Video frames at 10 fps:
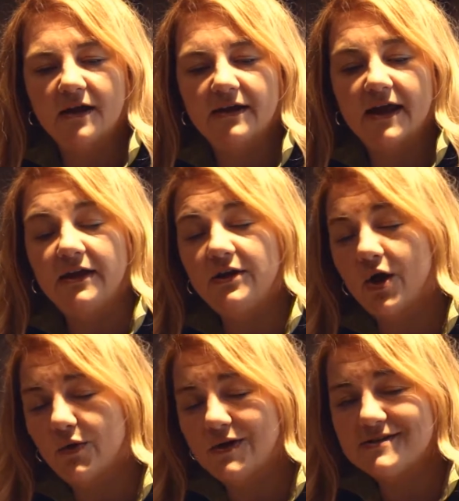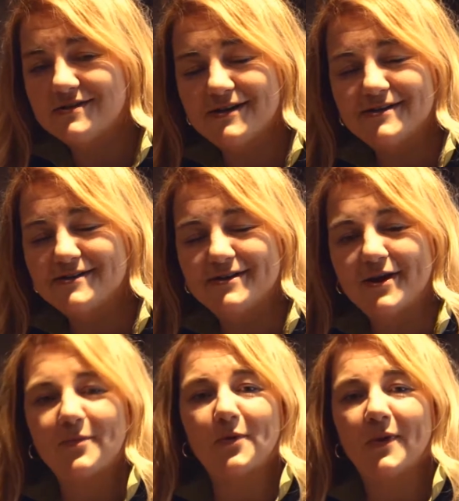getting noticed is the
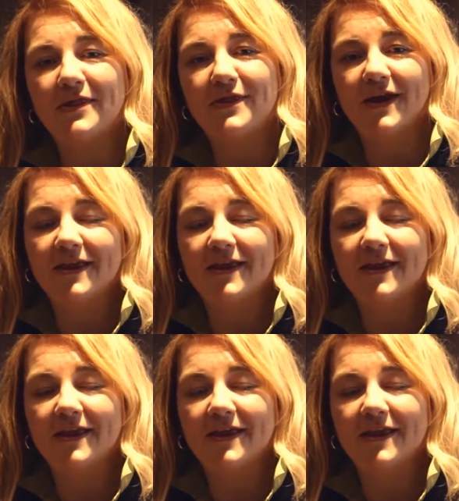number one thing,